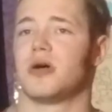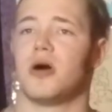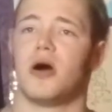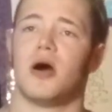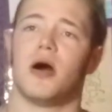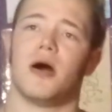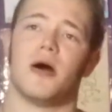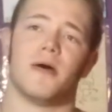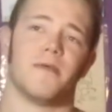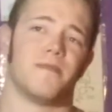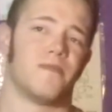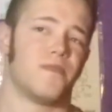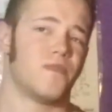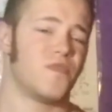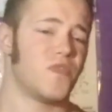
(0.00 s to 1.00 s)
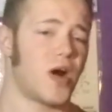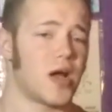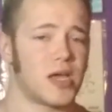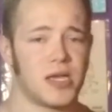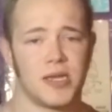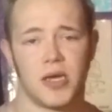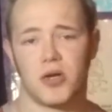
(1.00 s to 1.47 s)
Uh,
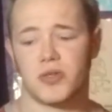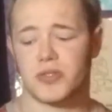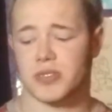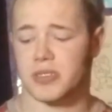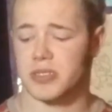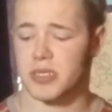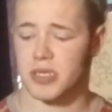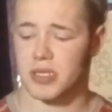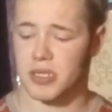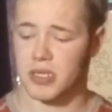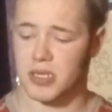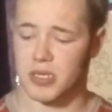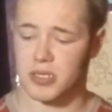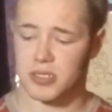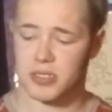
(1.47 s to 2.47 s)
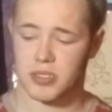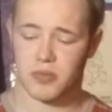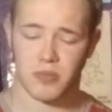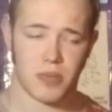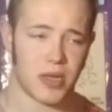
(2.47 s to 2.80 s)
Foggy Nelson's in this.